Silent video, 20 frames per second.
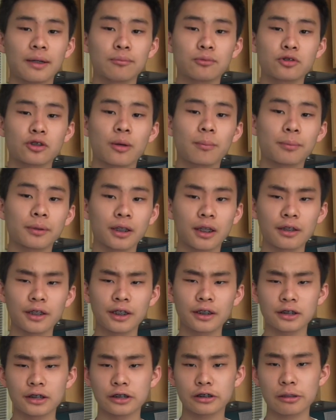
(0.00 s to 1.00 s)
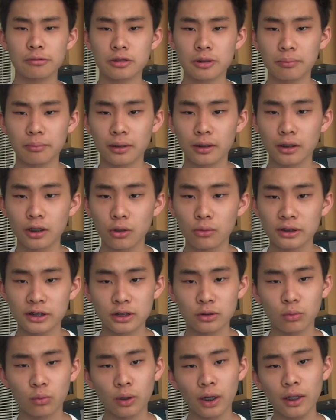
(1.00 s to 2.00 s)
I'm dropping a link in the description below
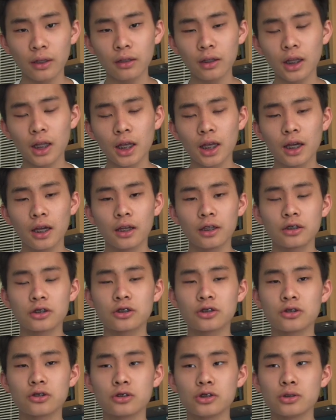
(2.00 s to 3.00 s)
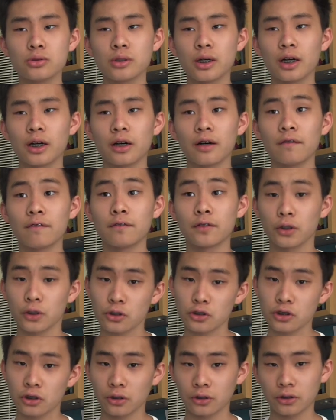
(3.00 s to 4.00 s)
as well to
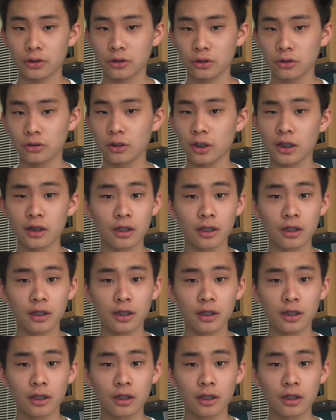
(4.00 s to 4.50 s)
Verge article.